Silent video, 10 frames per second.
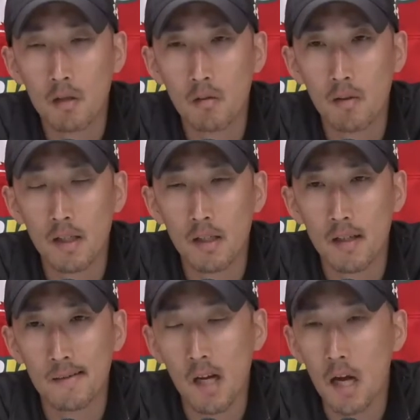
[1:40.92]
You know,
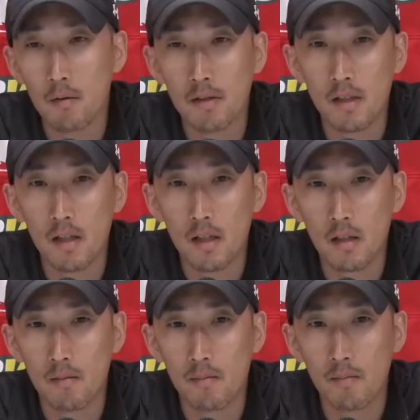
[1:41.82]
I would
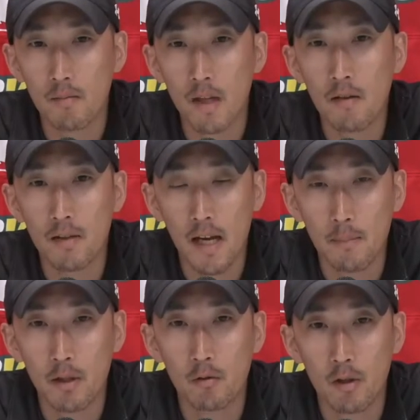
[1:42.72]
say they've
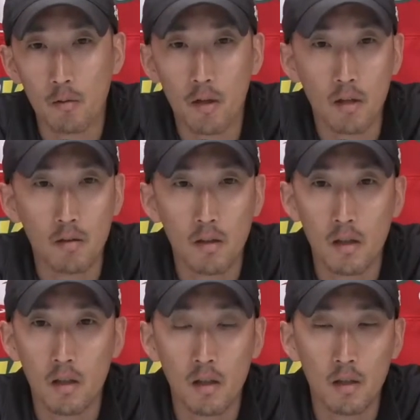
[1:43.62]
adapted really well.
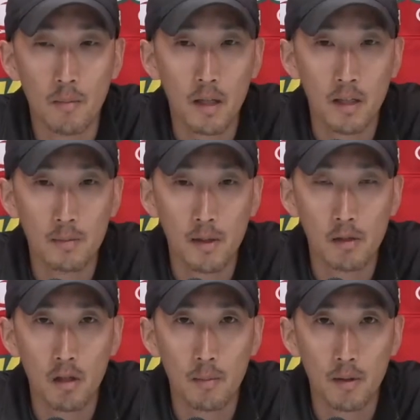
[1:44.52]
And especially
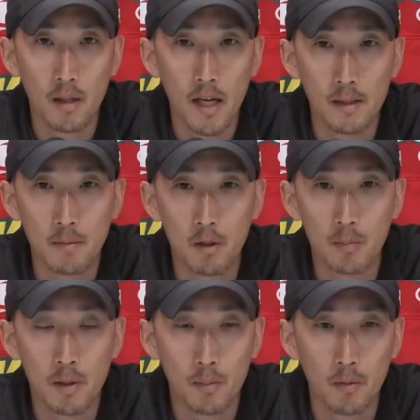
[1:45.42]
our upperclassmen or
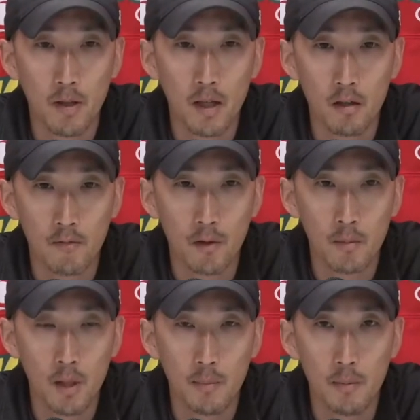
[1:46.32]
people that are from
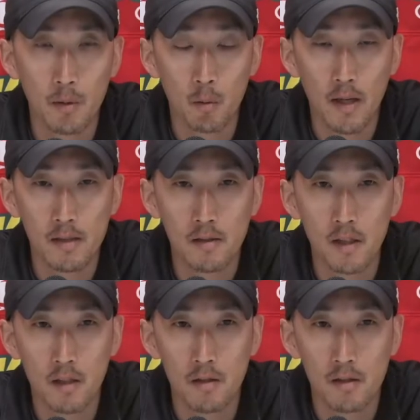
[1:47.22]
the upper Midwest,
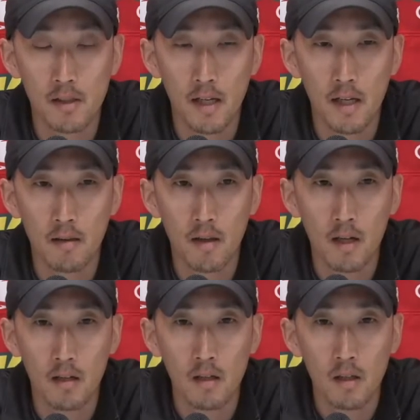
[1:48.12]
they understand
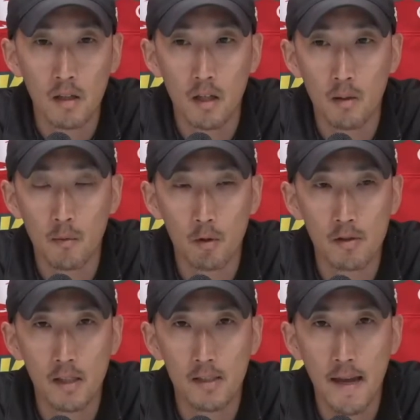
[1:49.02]
that those
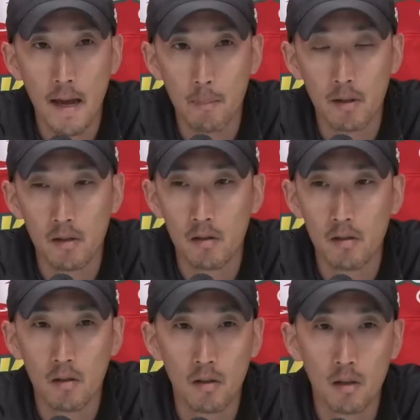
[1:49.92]
things happen
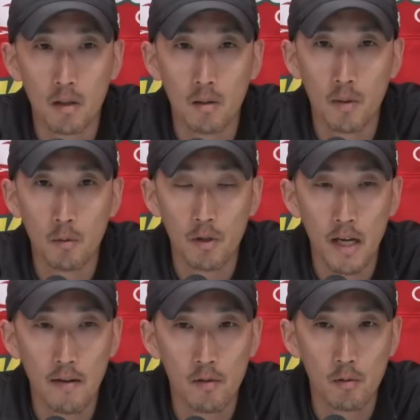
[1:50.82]
and we
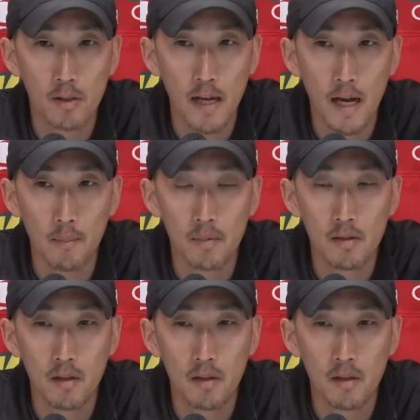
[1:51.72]
have to adapt.